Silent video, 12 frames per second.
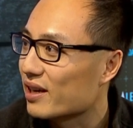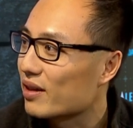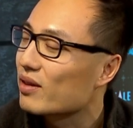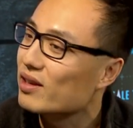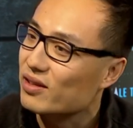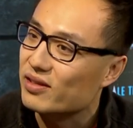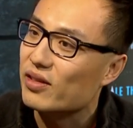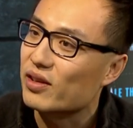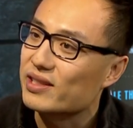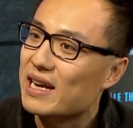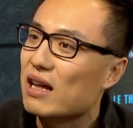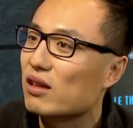And I think that the
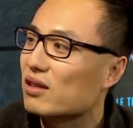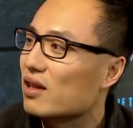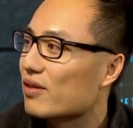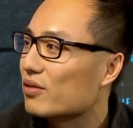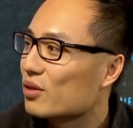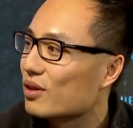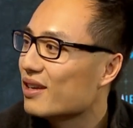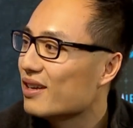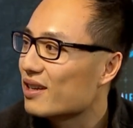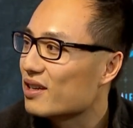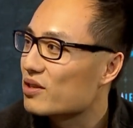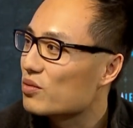talent level
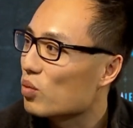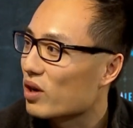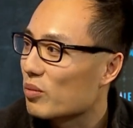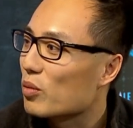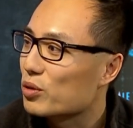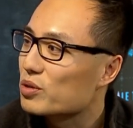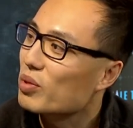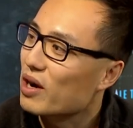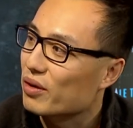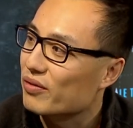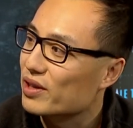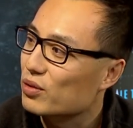is what I'm most
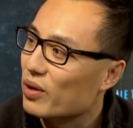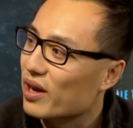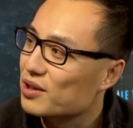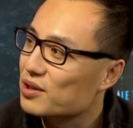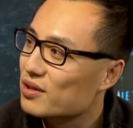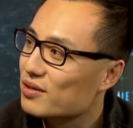proud of at DoorDash.